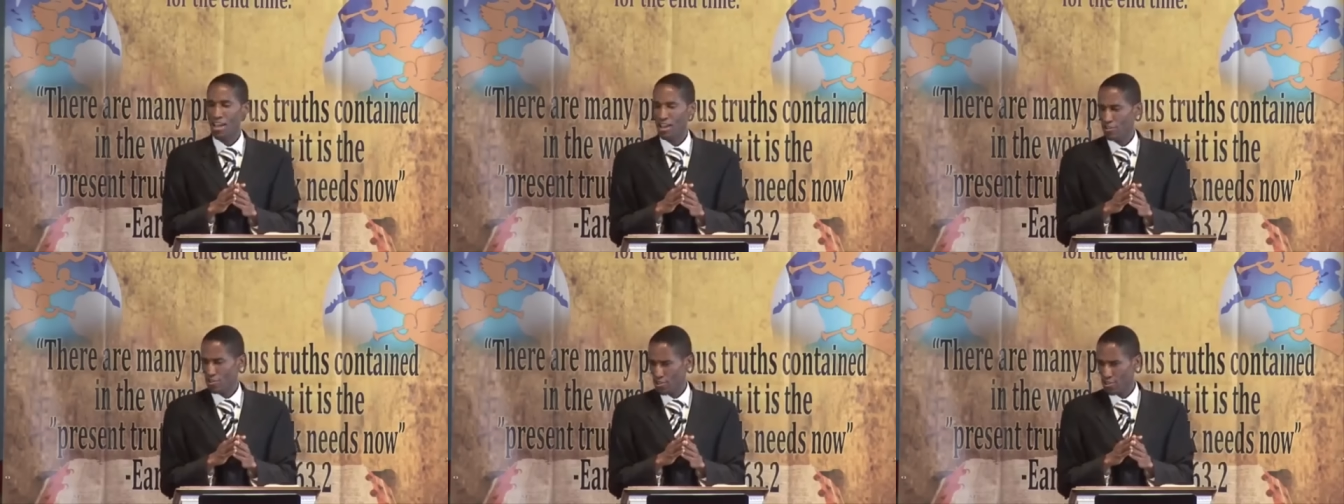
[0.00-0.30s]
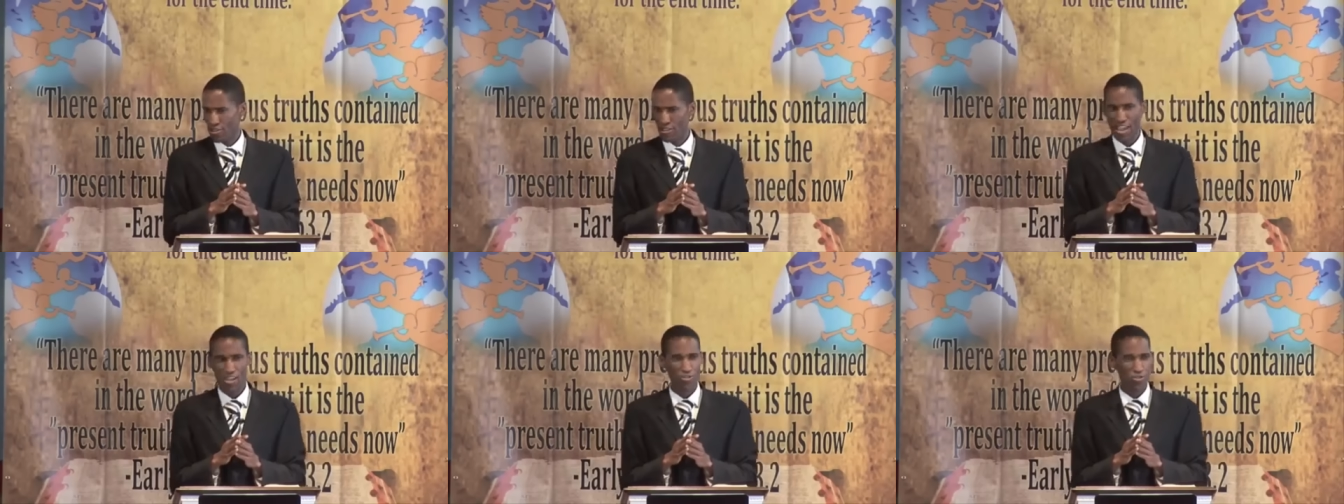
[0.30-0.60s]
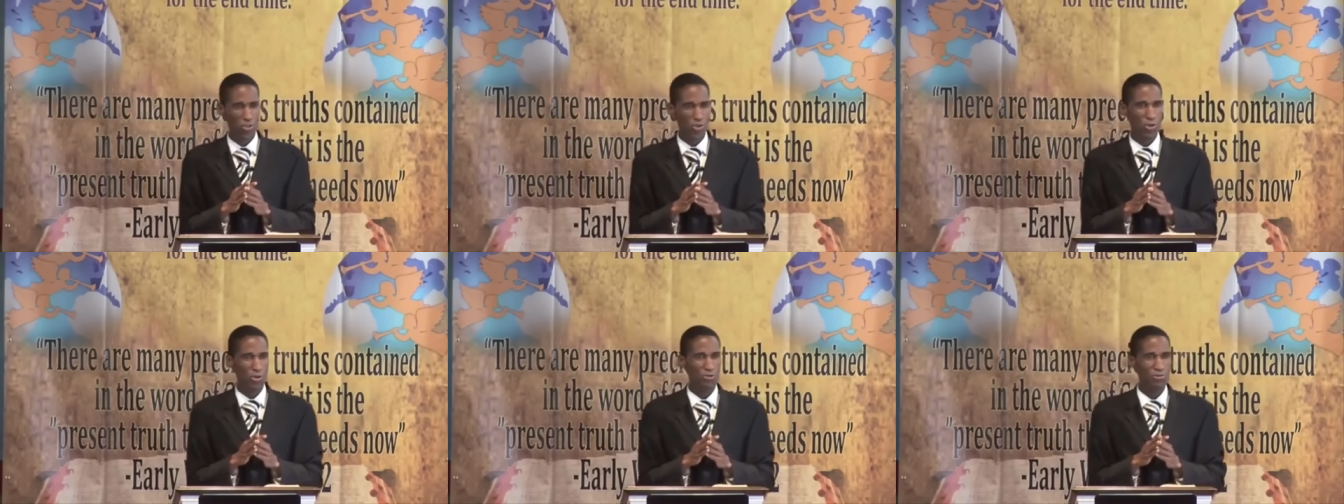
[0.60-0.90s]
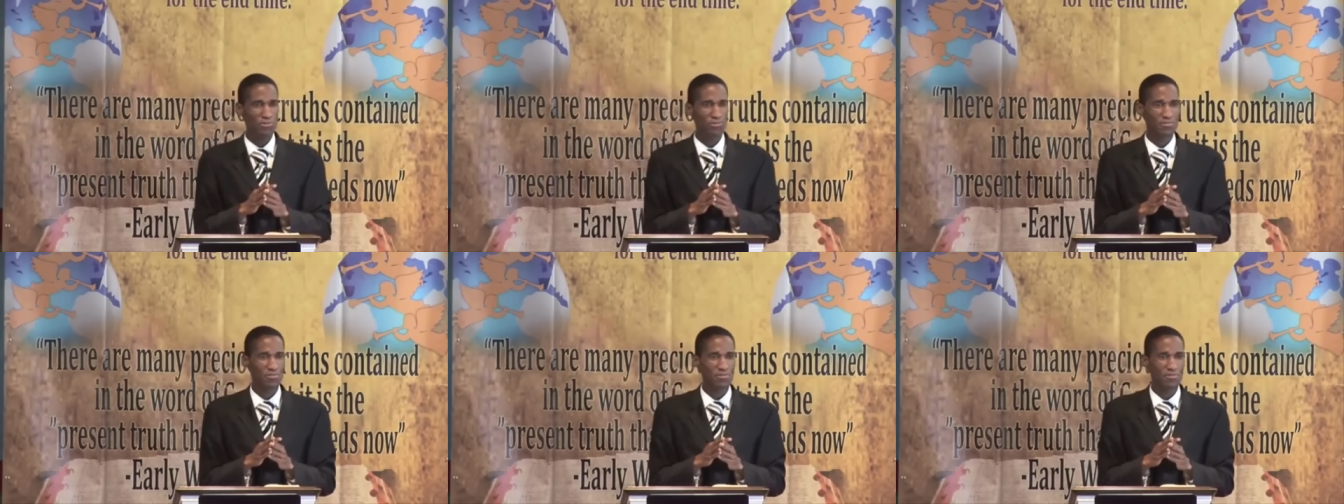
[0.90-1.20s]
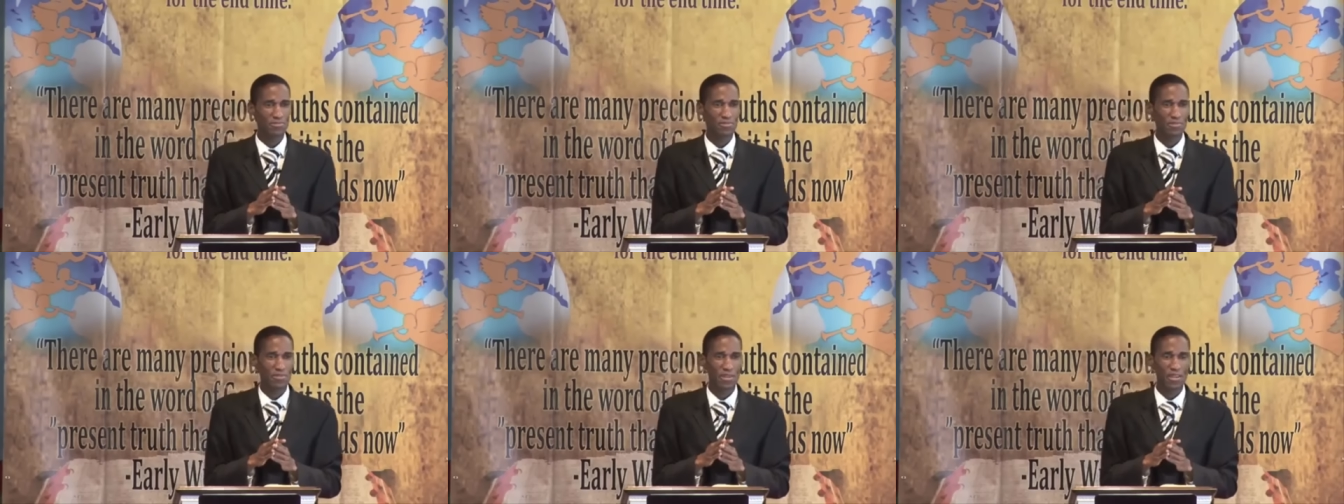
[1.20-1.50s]
that, is that true?
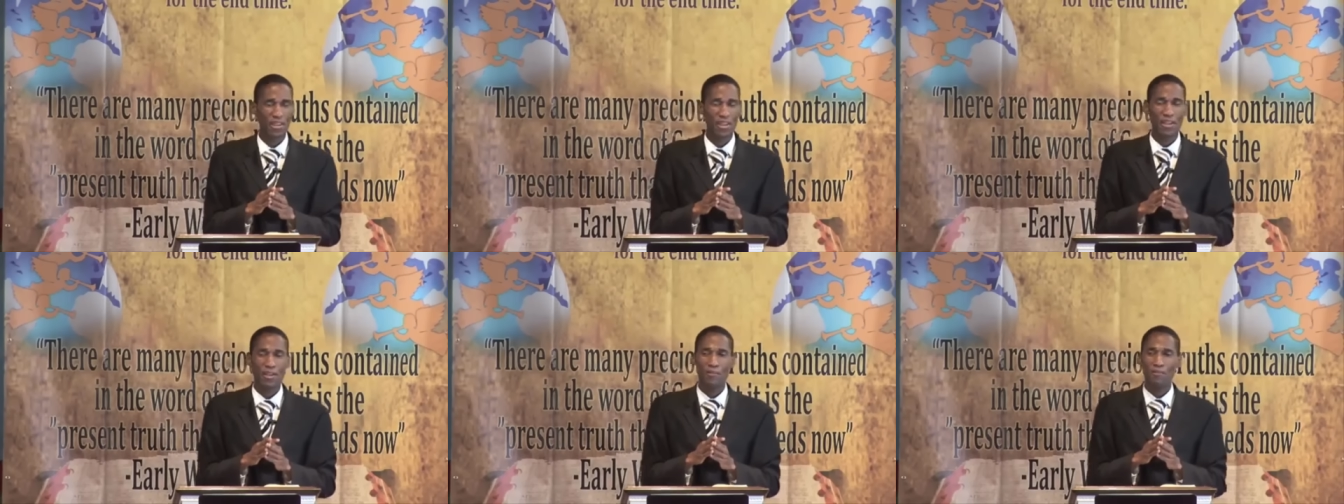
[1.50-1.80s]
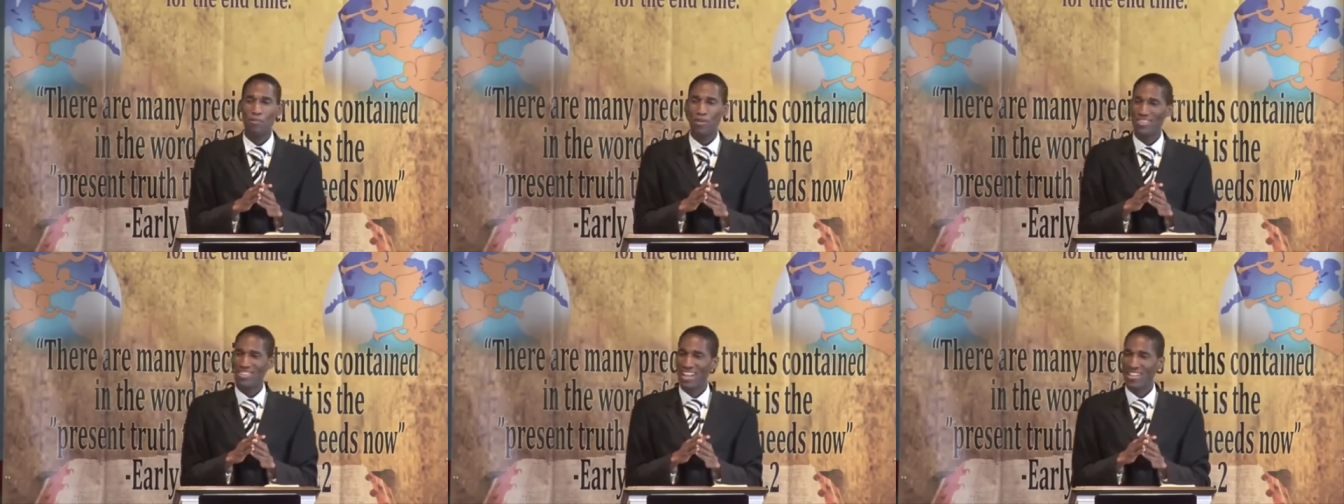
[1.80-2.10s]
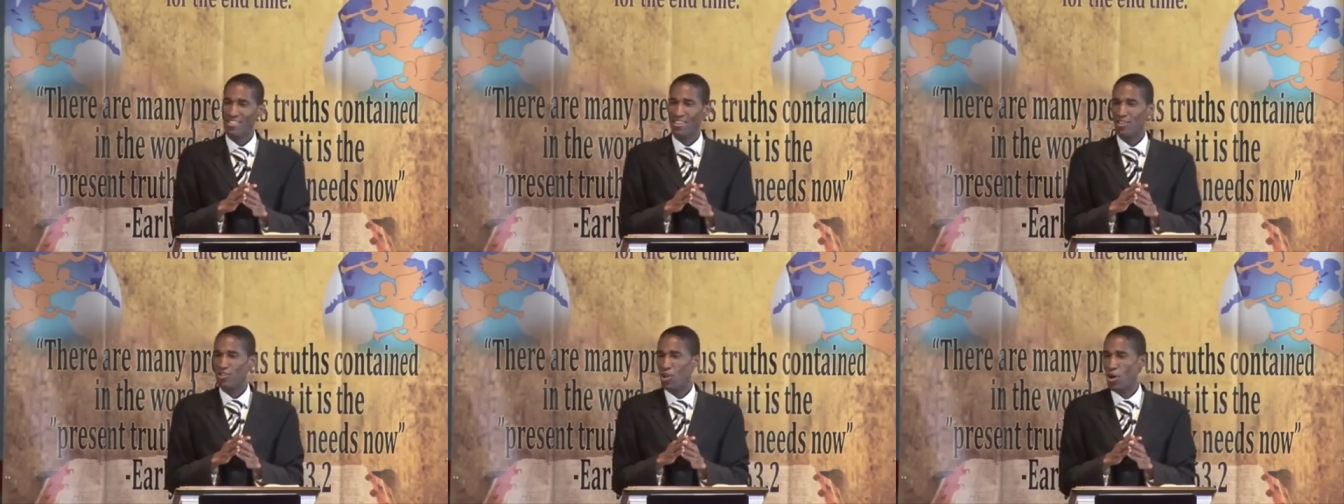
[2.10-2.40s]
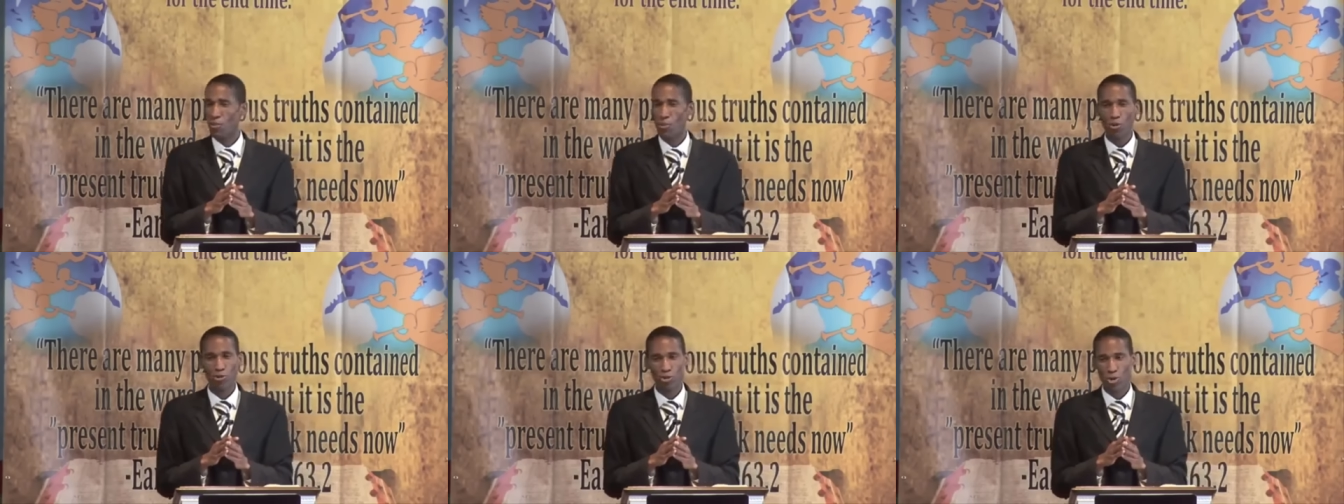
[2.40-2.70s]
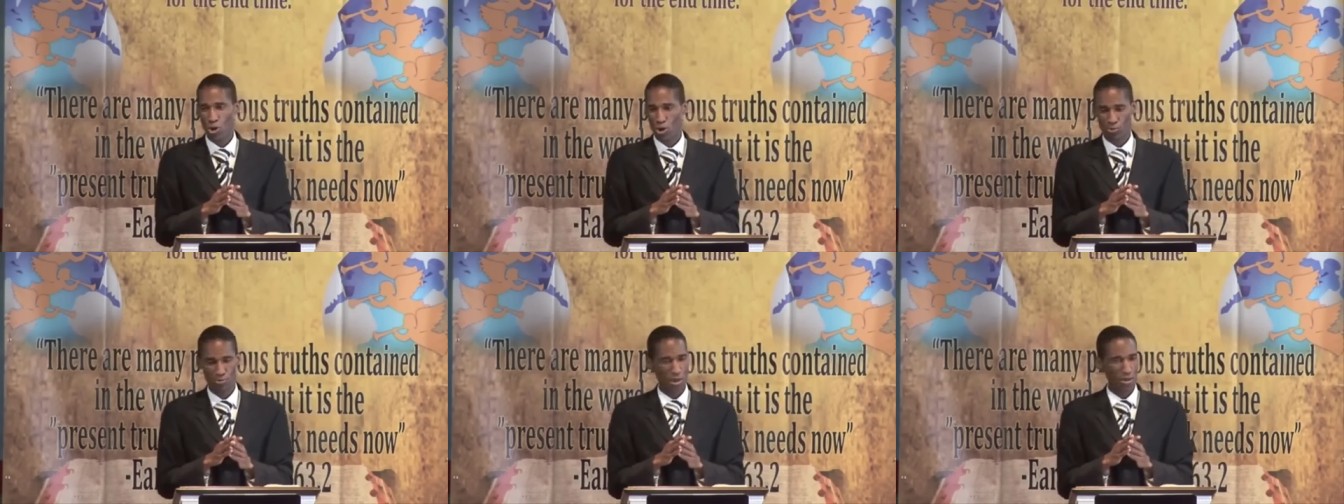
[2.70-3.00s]
But that's a double
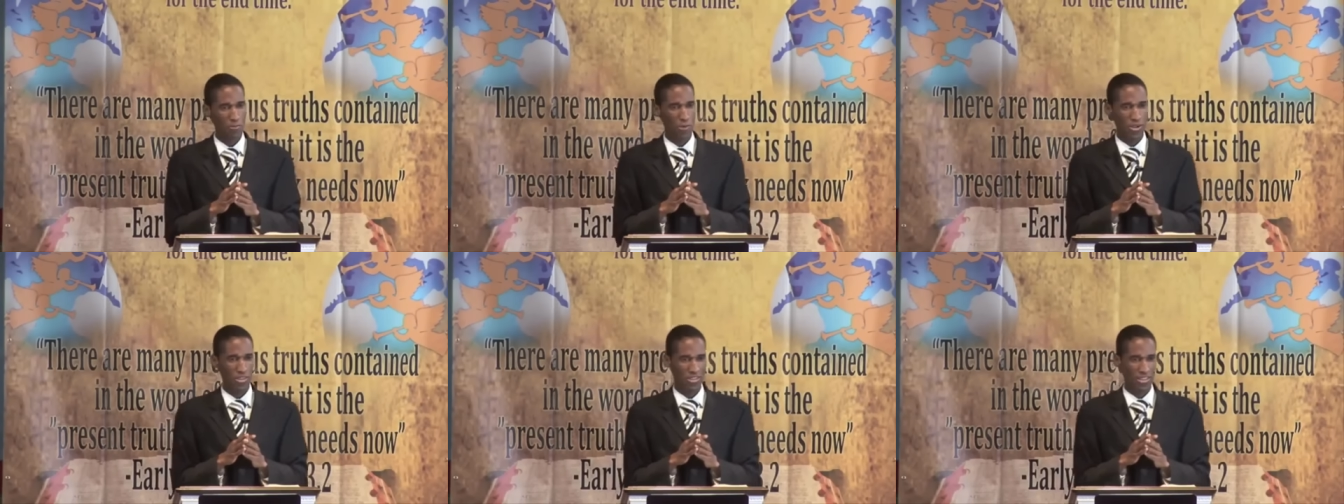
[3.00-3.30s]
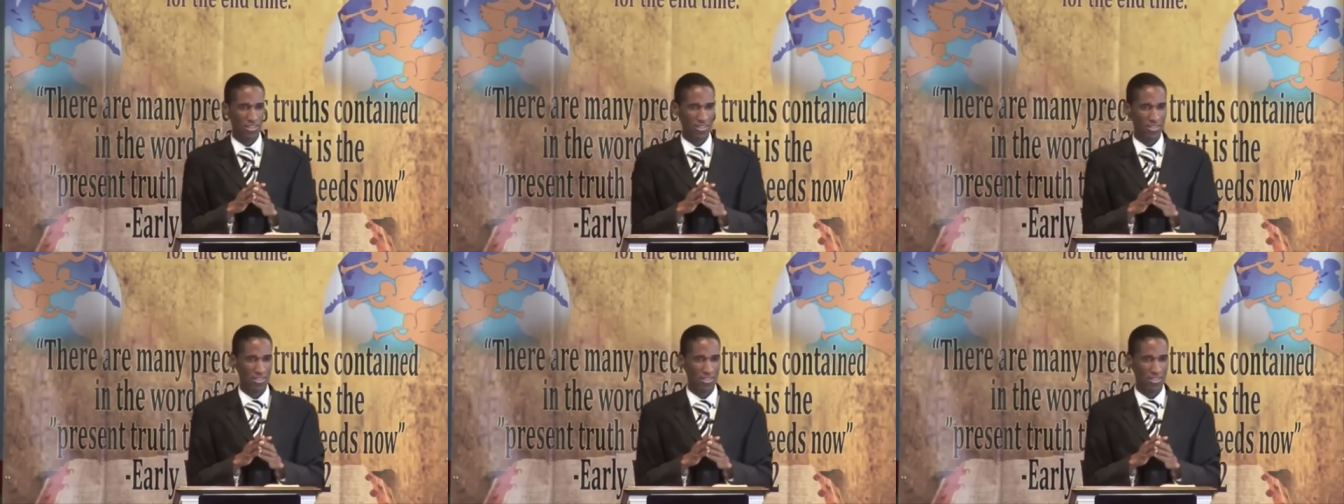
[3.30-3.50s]
talk, my brothers and